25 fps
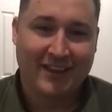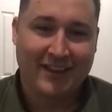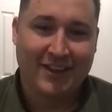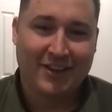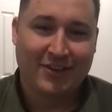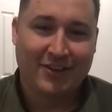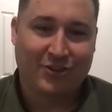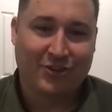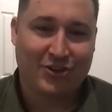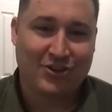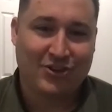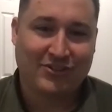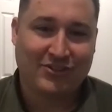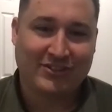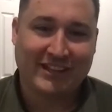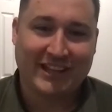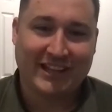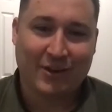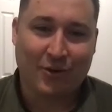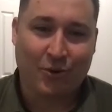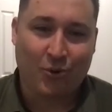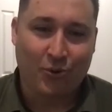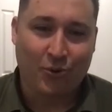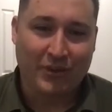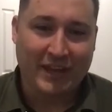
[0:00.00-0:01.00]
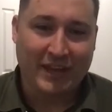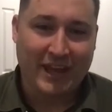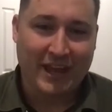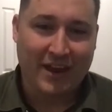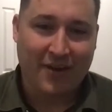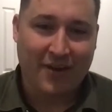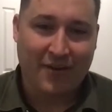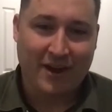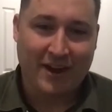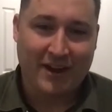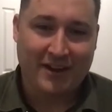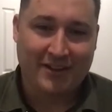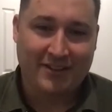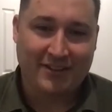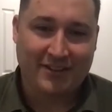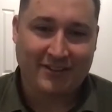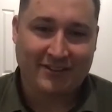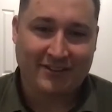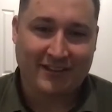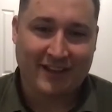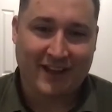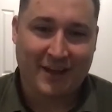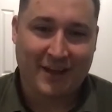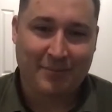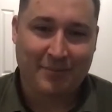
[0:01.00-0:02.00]
So you just let all the air out at the
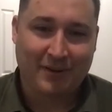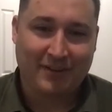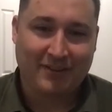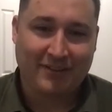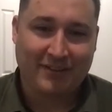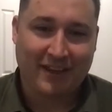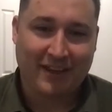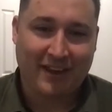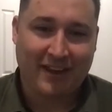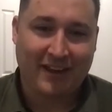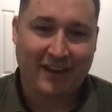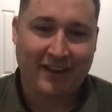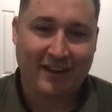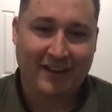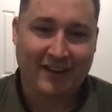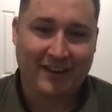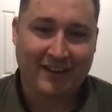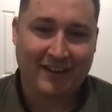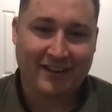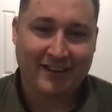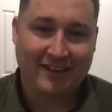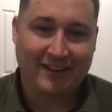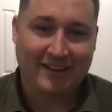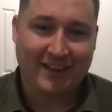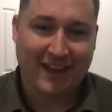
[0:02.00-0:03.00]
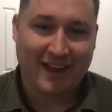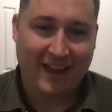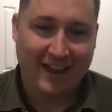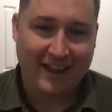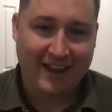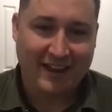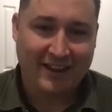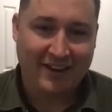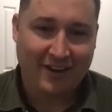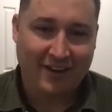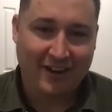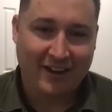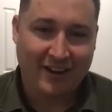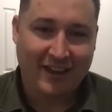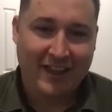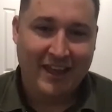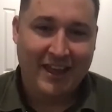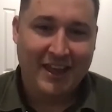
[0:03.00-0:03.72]
start by saying, hey, can I